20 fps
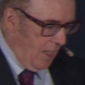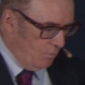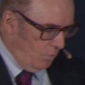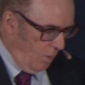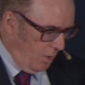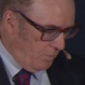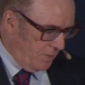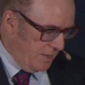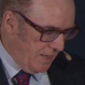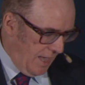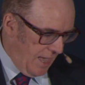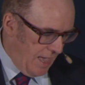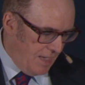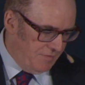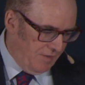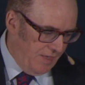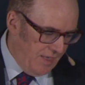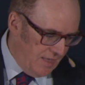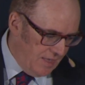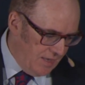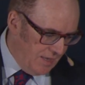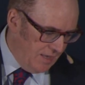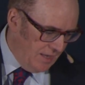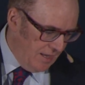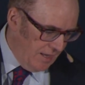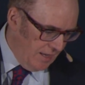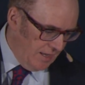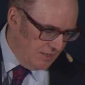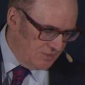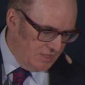And what we have here
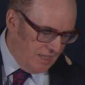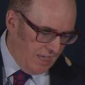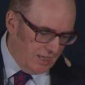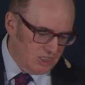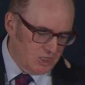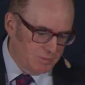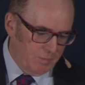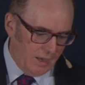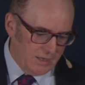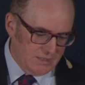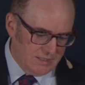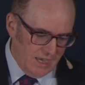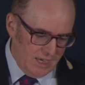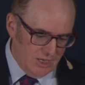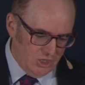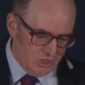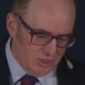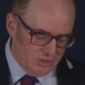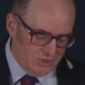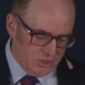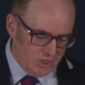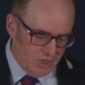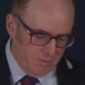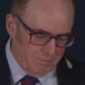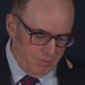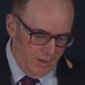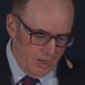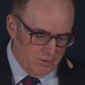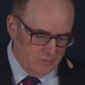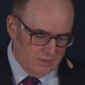is the expectations
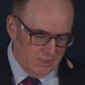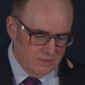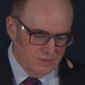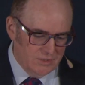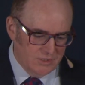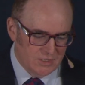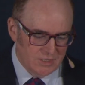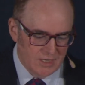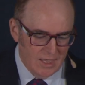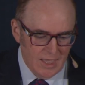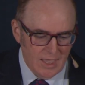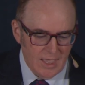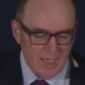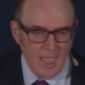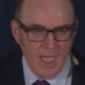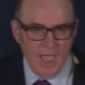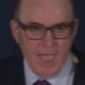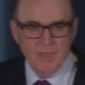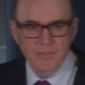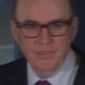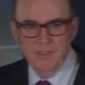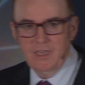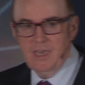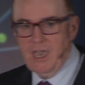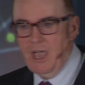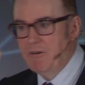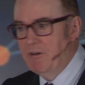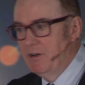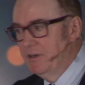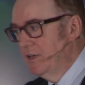component and the
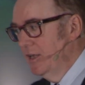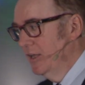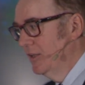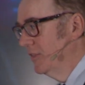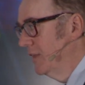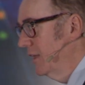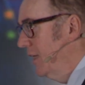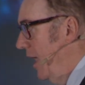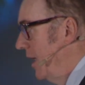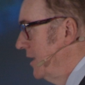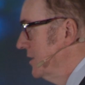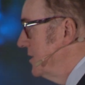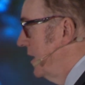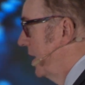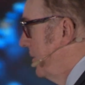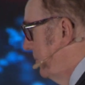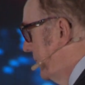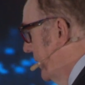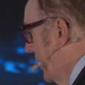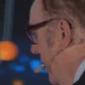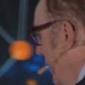current indicator.